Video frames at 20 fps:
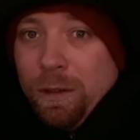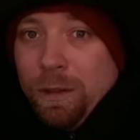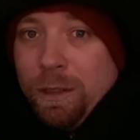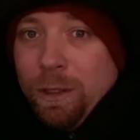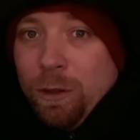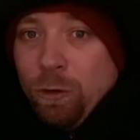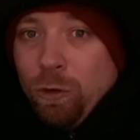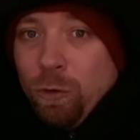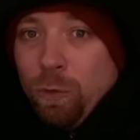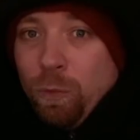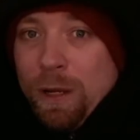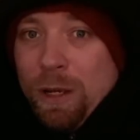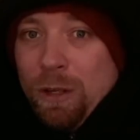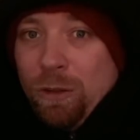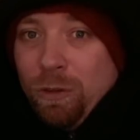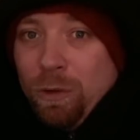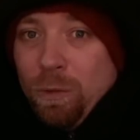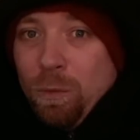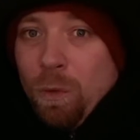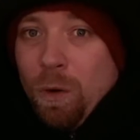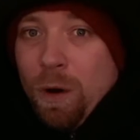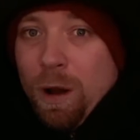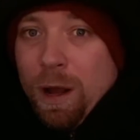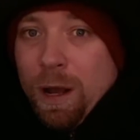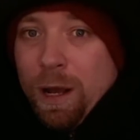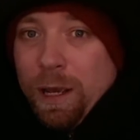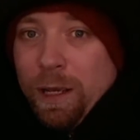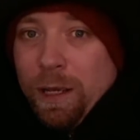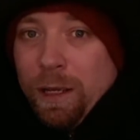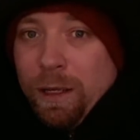There's a reason
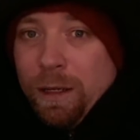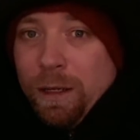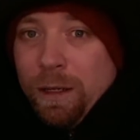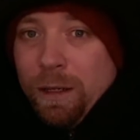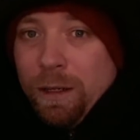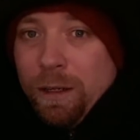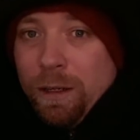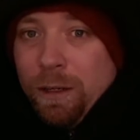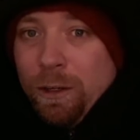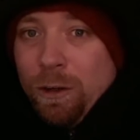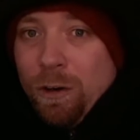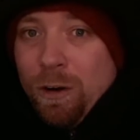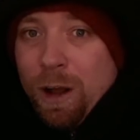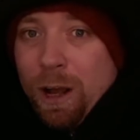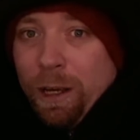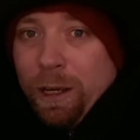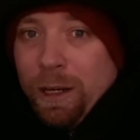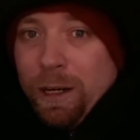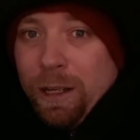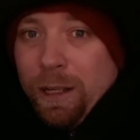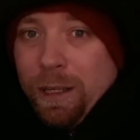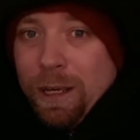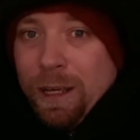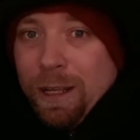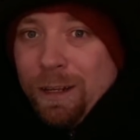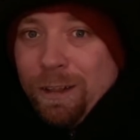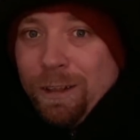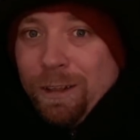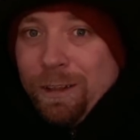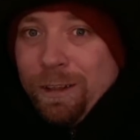why you're not going to
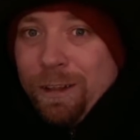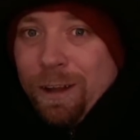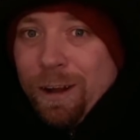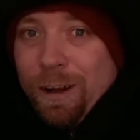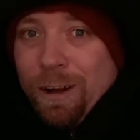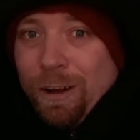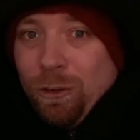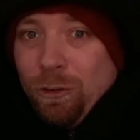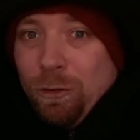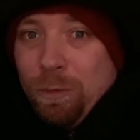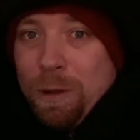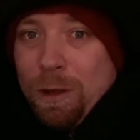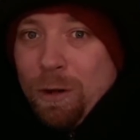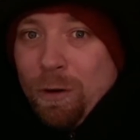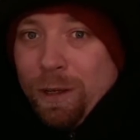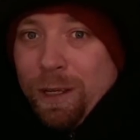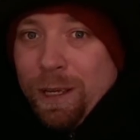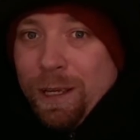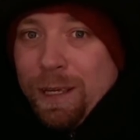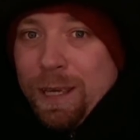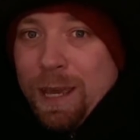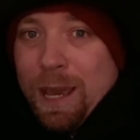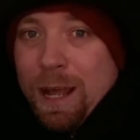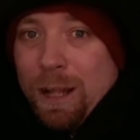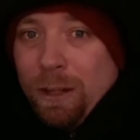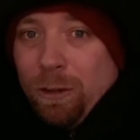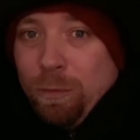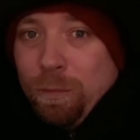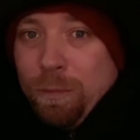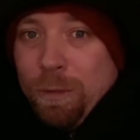get dog's milk and
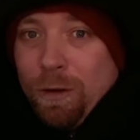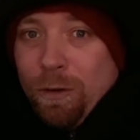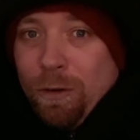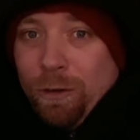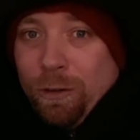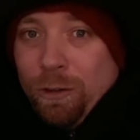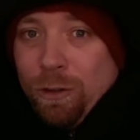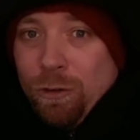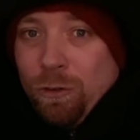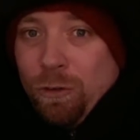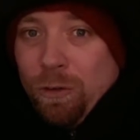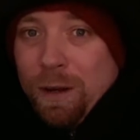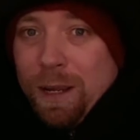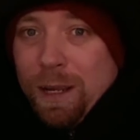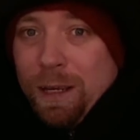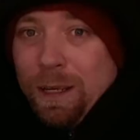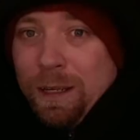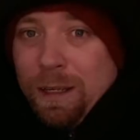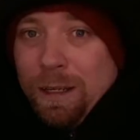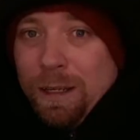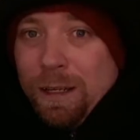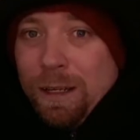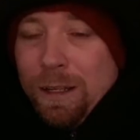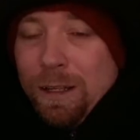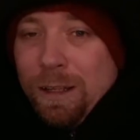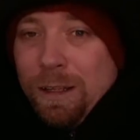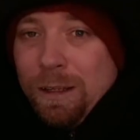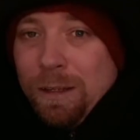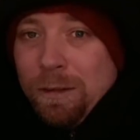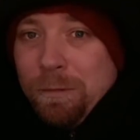cat's milk to drink,
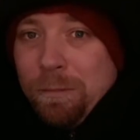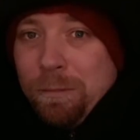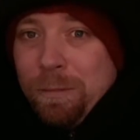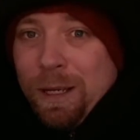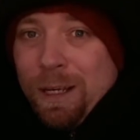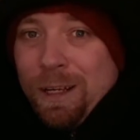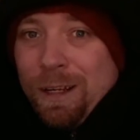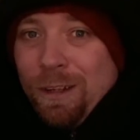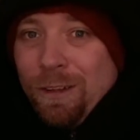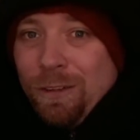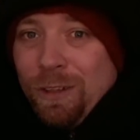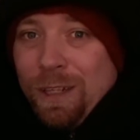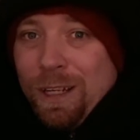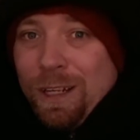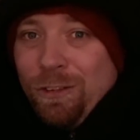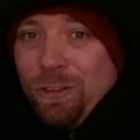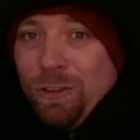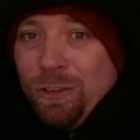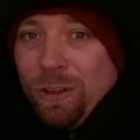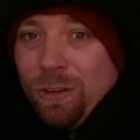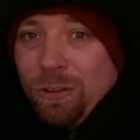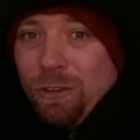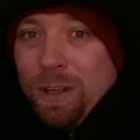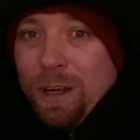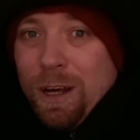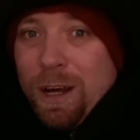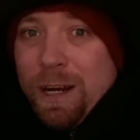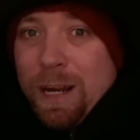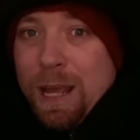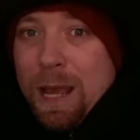because it's
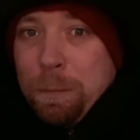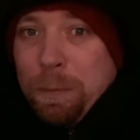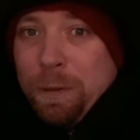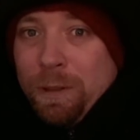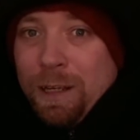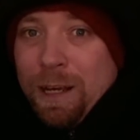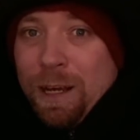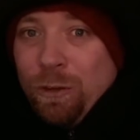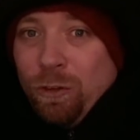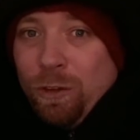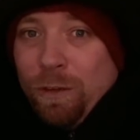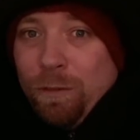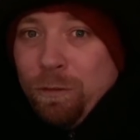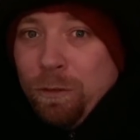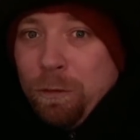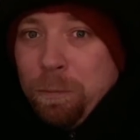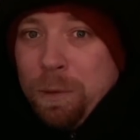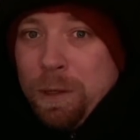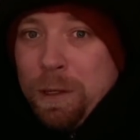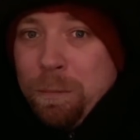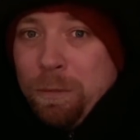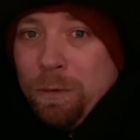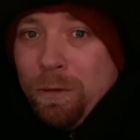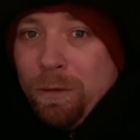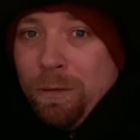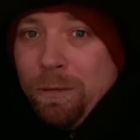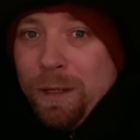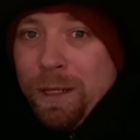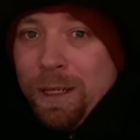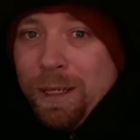just unappetizing for
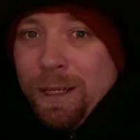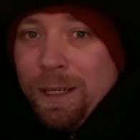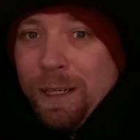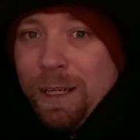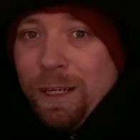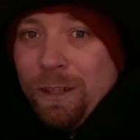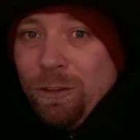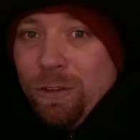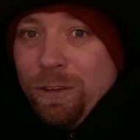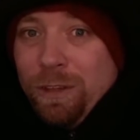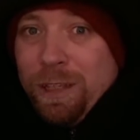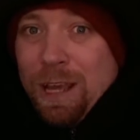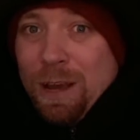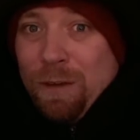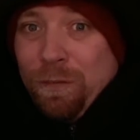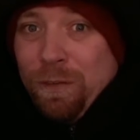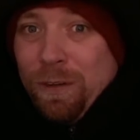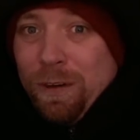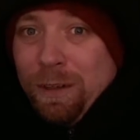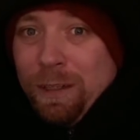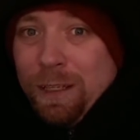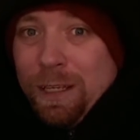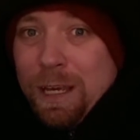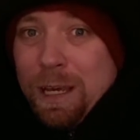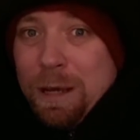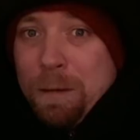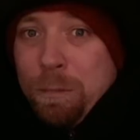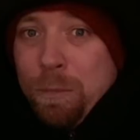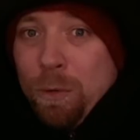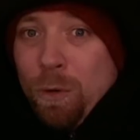people. It's definitely
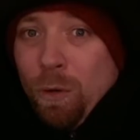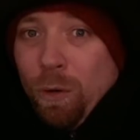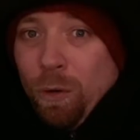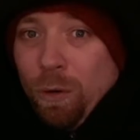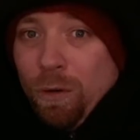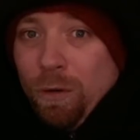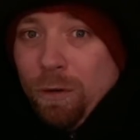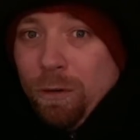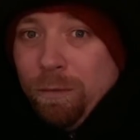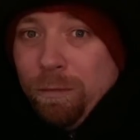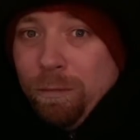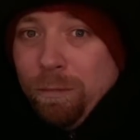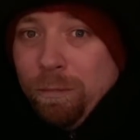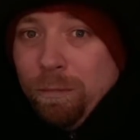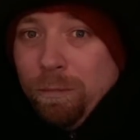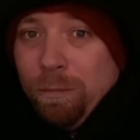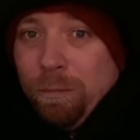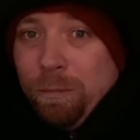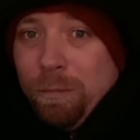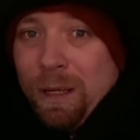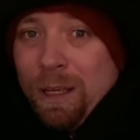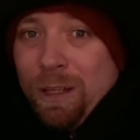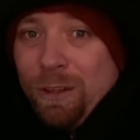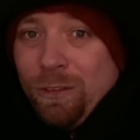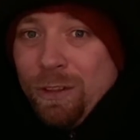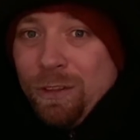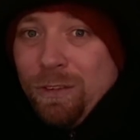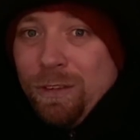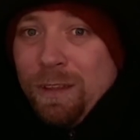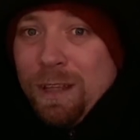immoral,
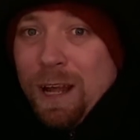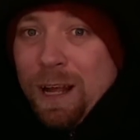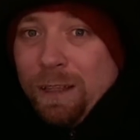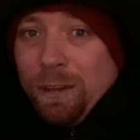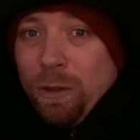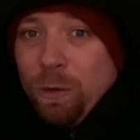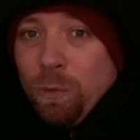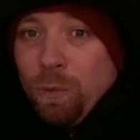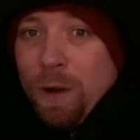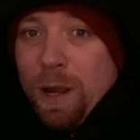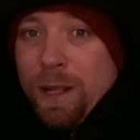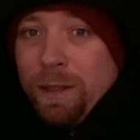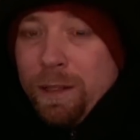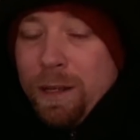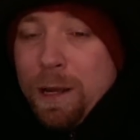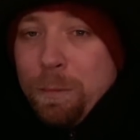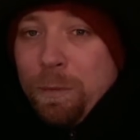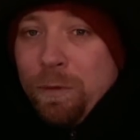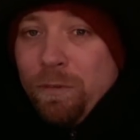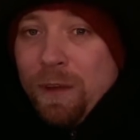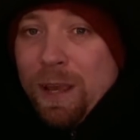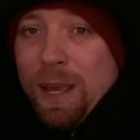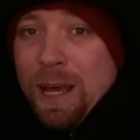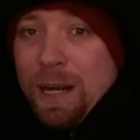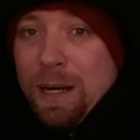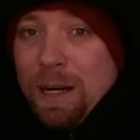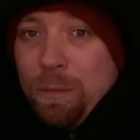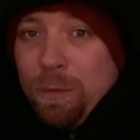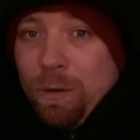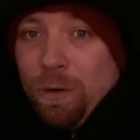because it's not the right type of
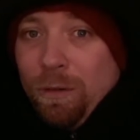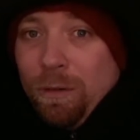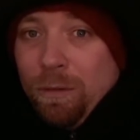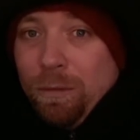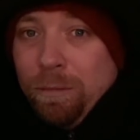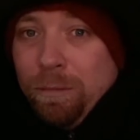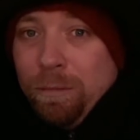animal.